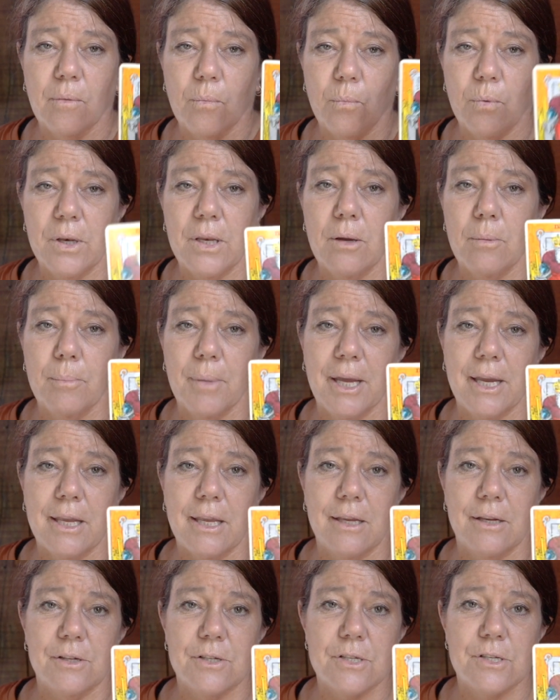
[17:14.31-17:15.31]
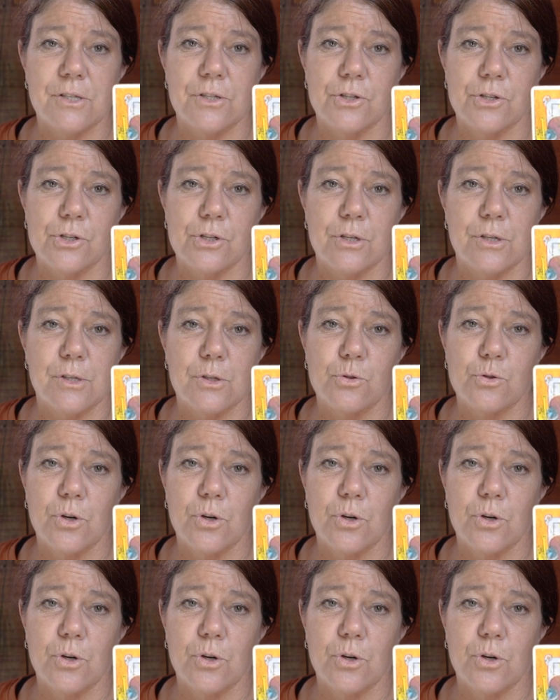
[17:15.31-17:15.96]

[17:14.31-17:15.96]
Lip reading: when you're making decisions.